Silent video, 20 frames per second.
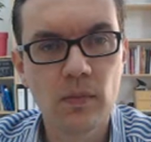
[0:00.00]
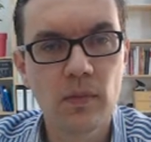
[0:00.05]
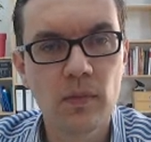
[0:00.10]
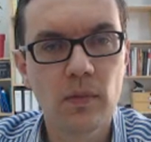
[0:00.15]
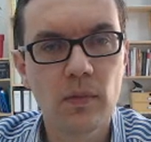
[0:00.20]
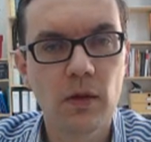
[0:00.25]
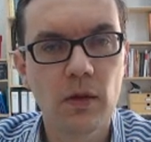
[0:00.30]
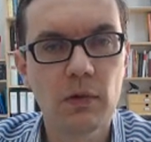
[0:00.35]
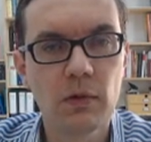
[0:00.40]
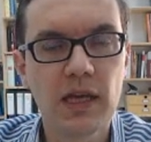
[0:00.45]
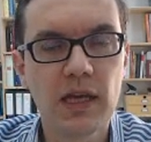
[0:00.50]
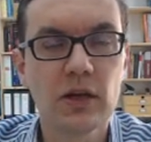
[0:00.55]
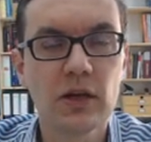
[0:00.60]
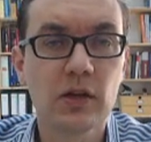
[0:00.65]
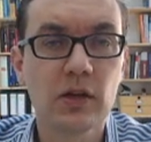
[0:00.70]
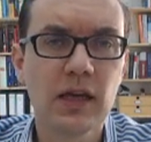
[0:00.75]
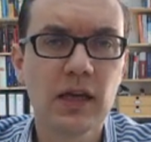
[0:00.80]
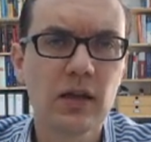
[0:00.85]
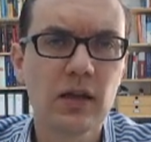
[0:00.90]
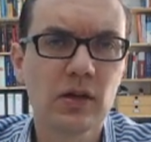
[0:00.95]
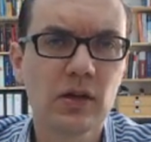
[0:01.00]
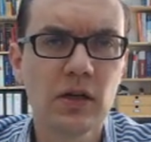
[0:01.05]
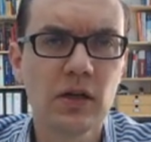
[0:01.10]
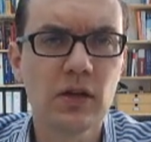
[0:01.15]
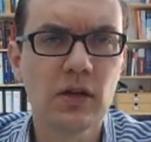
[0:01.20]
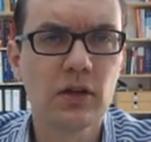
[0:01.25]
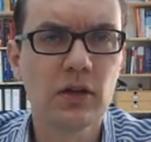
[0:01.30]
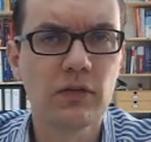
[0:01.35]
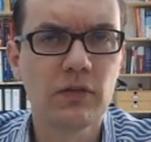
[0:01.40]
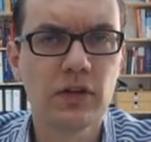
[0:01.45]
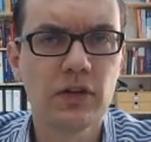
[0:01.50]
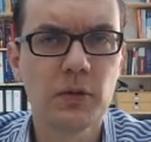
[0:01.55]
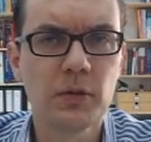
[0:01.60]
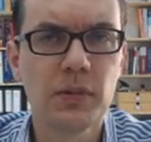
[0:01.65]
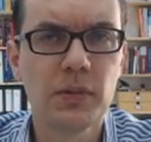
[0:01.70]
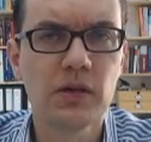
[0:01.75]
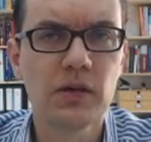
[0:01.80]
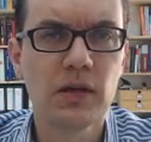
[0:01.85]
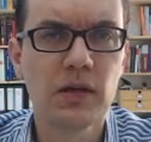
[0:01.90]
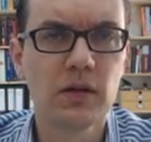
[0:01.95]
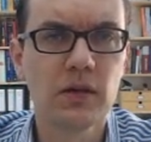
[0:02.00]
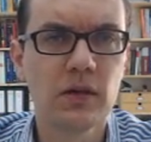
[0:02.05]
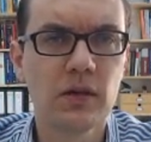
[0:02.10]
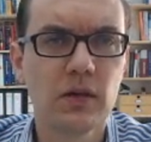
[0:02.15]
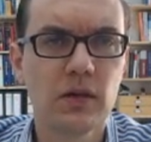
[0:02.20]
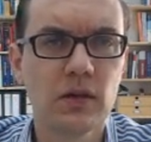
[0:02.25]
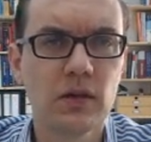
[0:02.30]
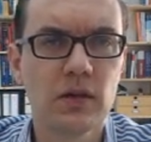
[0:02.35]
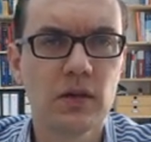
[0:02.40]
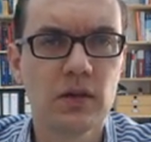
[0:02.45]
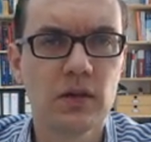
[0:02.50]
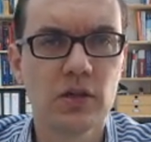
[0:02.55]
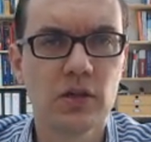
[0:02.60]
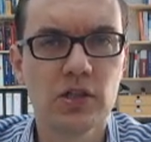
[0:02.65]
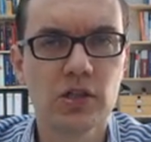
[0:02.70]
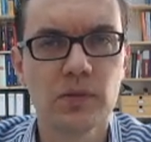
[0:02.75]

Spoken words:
We cannot gather a lot of experience in this decision.